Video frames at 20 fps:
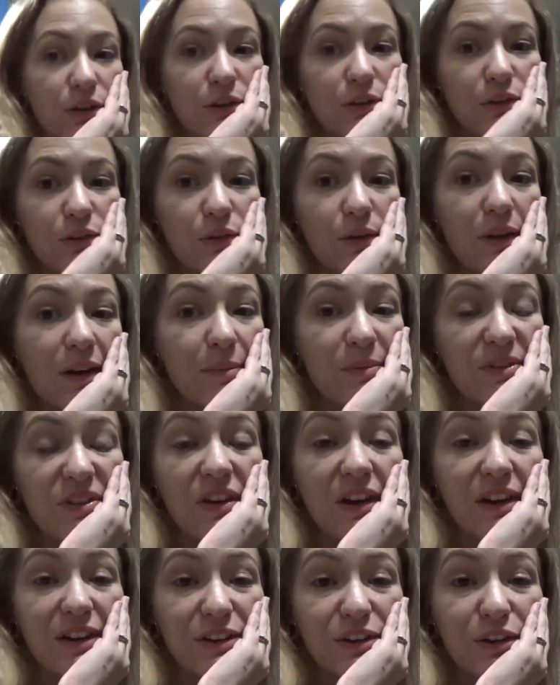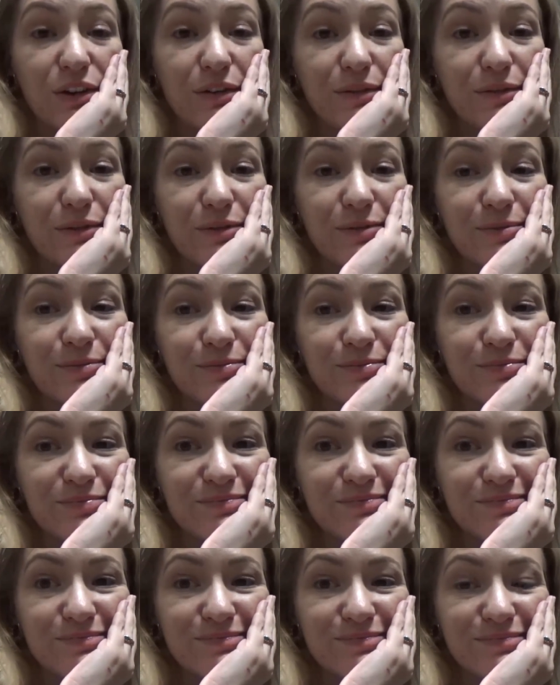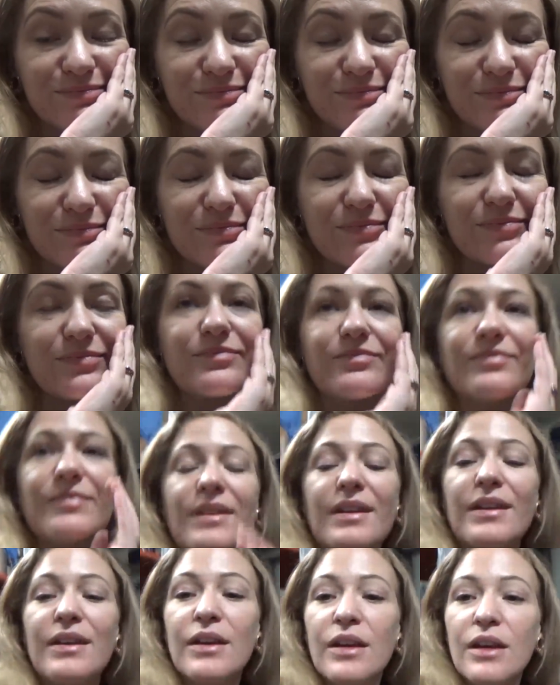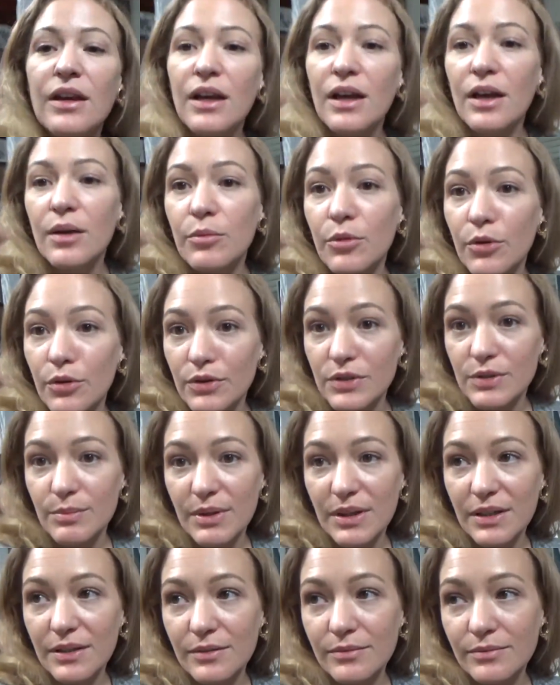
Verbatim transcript: So I'm signing off. Mm-hmm. I'm going to bed.